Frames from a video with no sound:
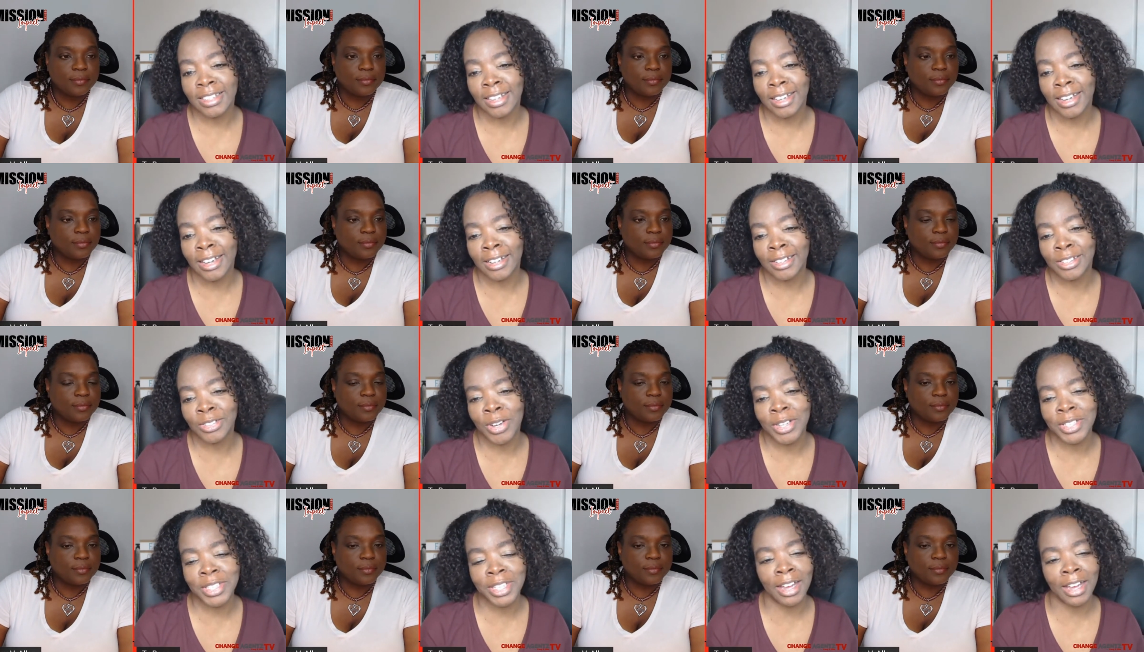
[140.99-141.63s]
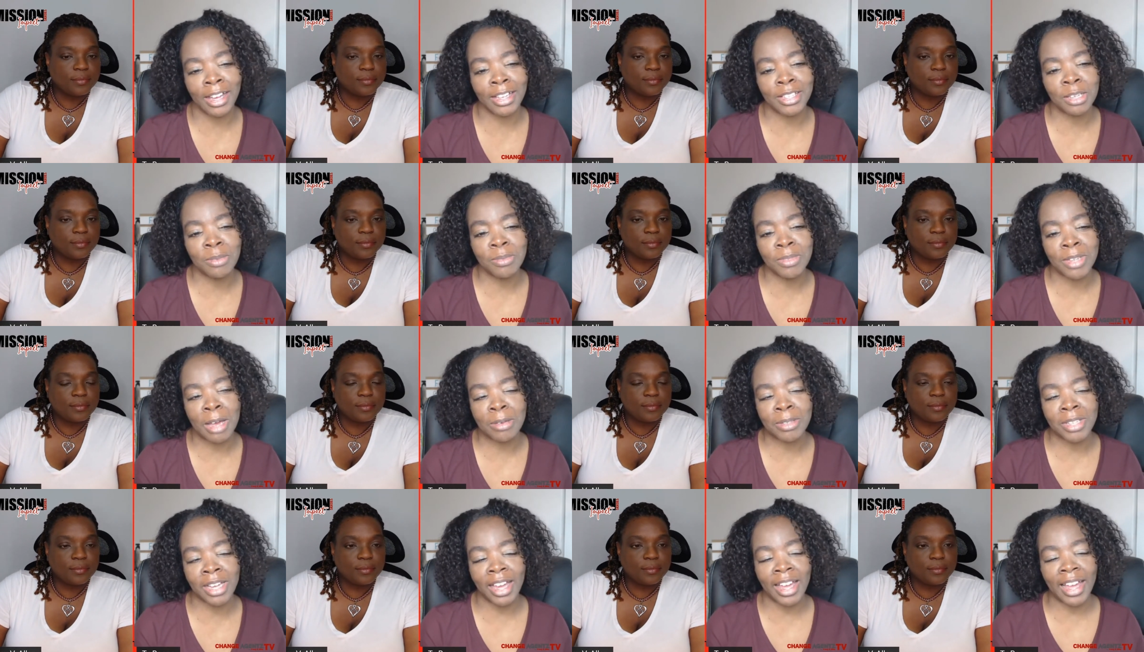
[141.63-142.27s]
Speaker 1: And Tracy, I,
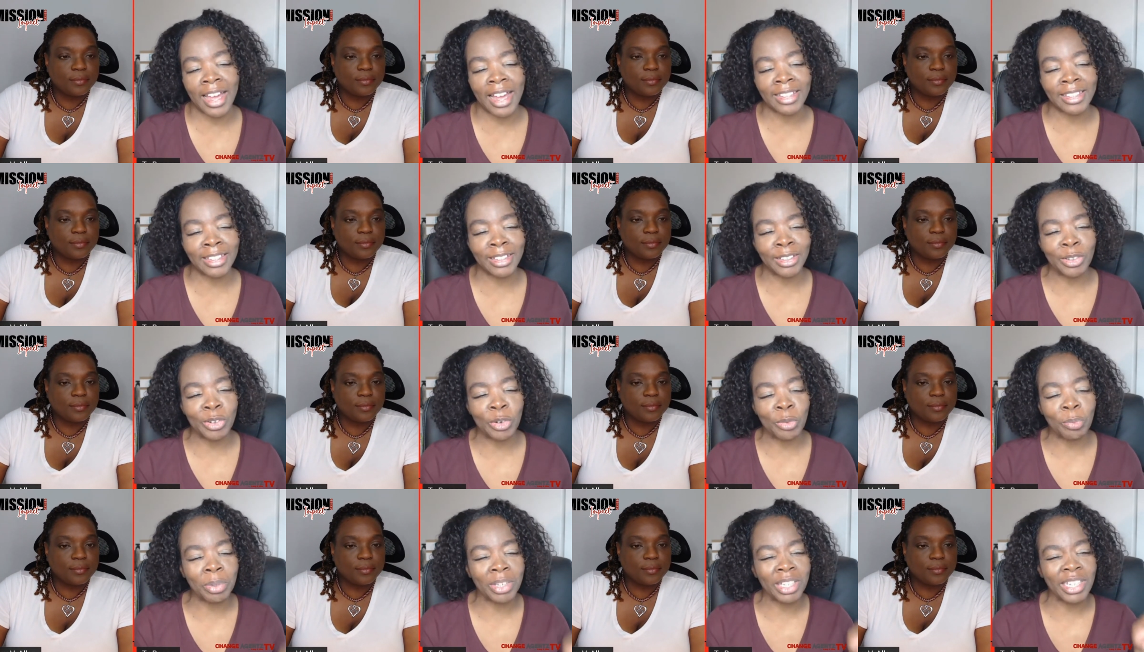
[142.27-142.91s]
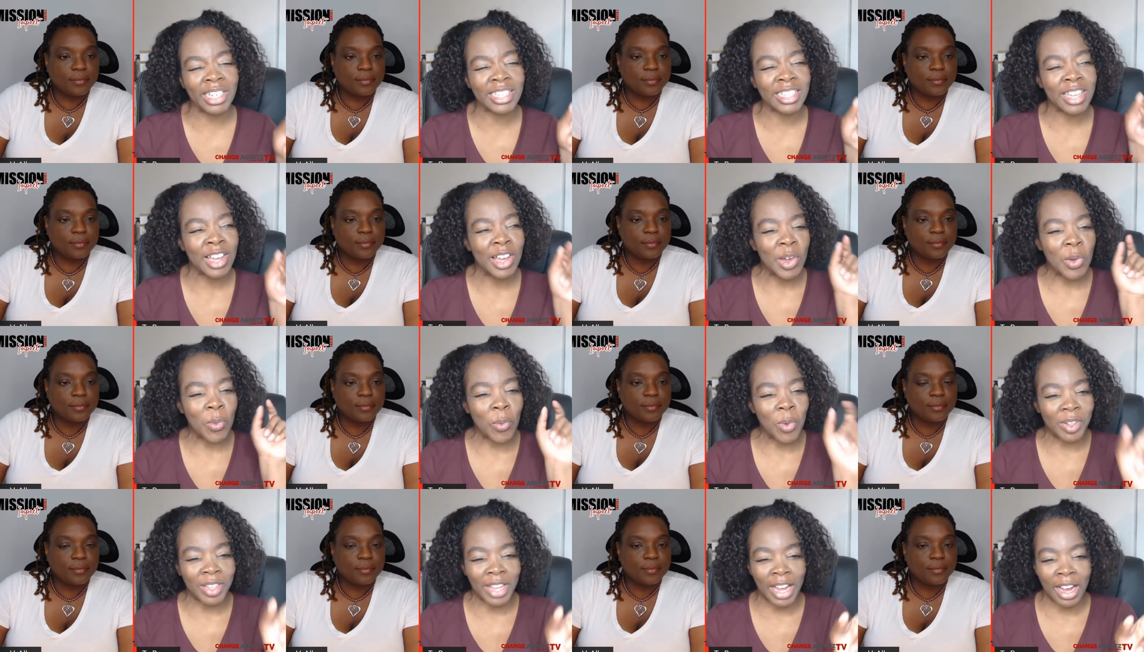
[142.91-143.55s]
sometimes I add the little piece
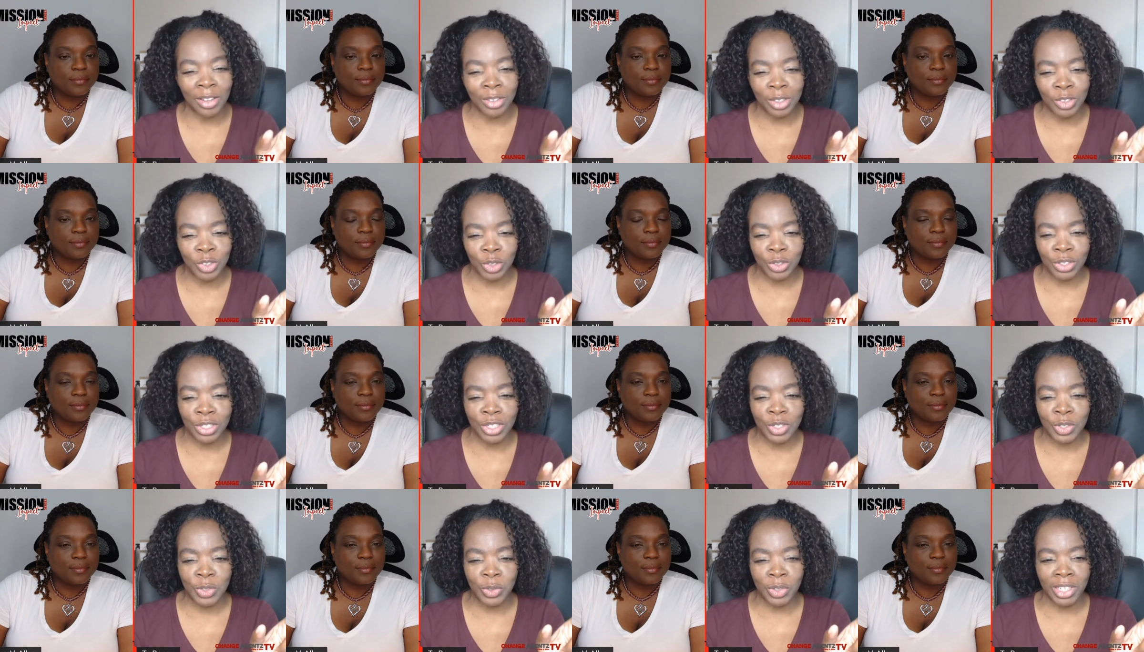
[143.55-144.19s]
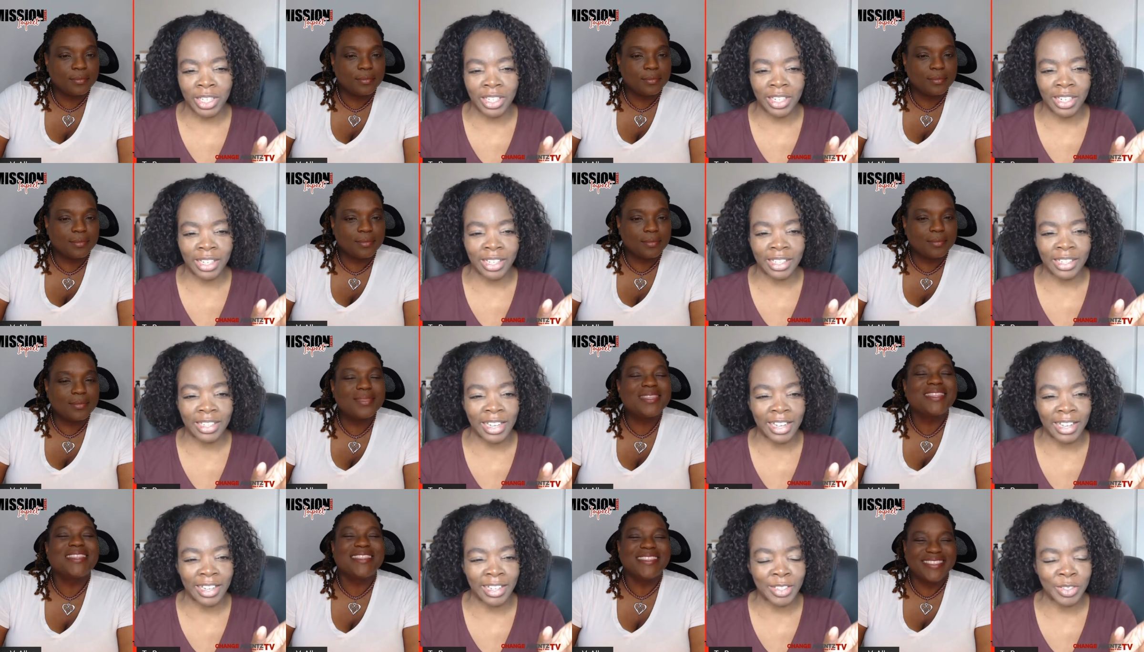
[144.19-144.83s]
without the traditional headache and
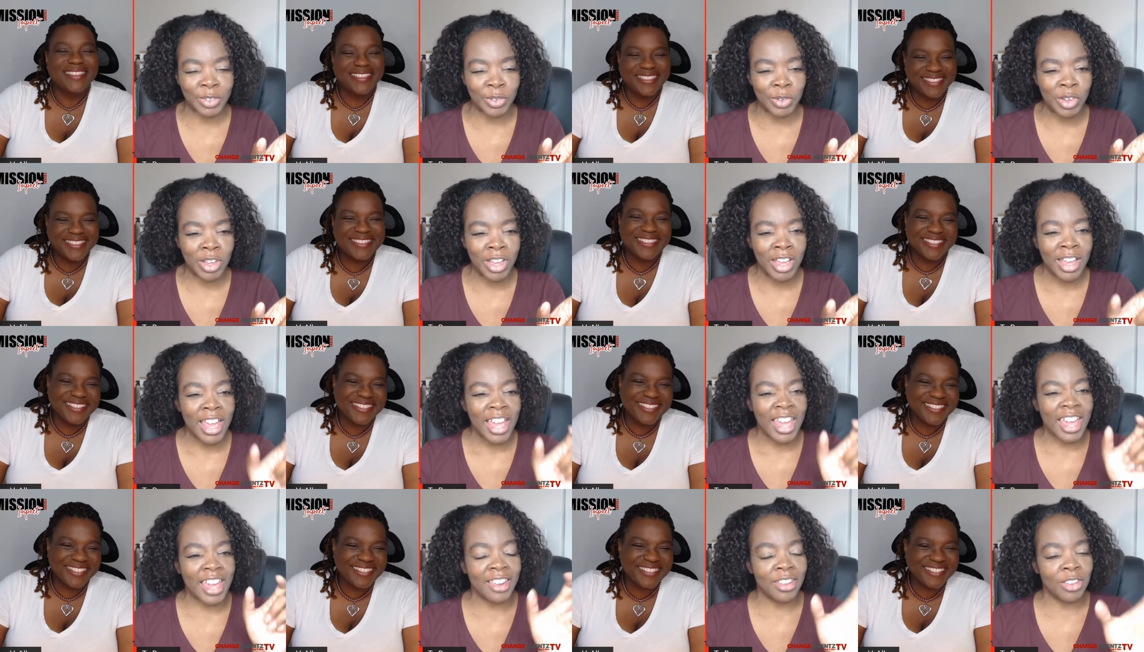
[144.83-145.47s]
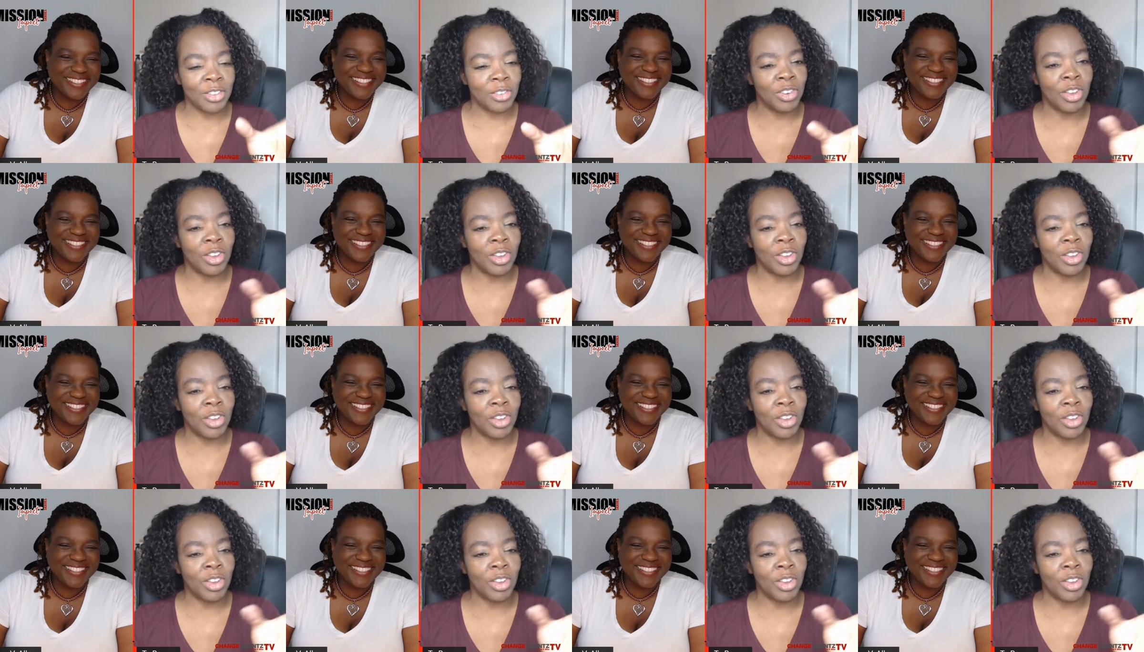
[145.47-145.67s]
hassle. And you